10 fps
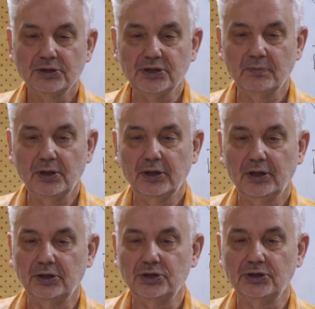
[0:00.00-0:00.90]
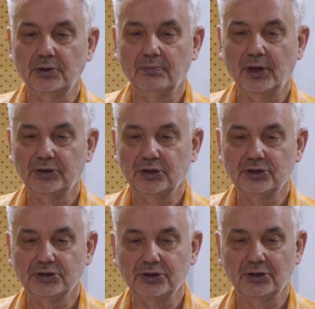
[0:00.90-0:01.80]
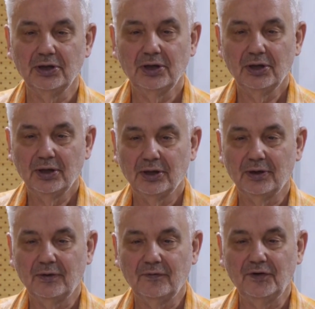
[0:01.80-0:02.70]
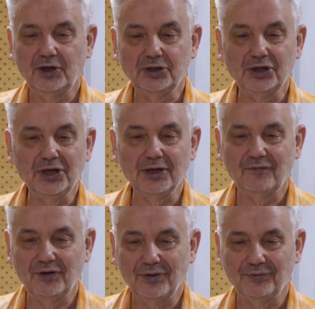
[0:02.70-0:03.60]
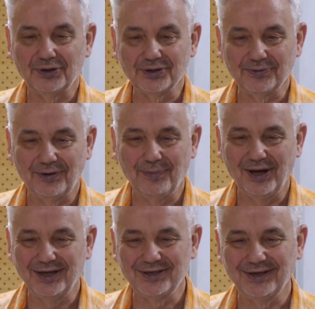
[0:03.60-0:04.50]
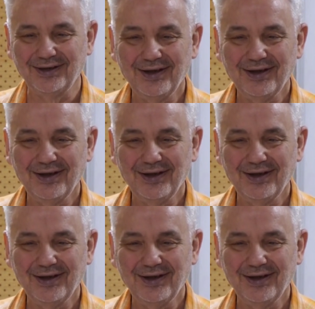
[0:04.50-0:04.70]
thermal energy, but it's a very tricky way of transformation,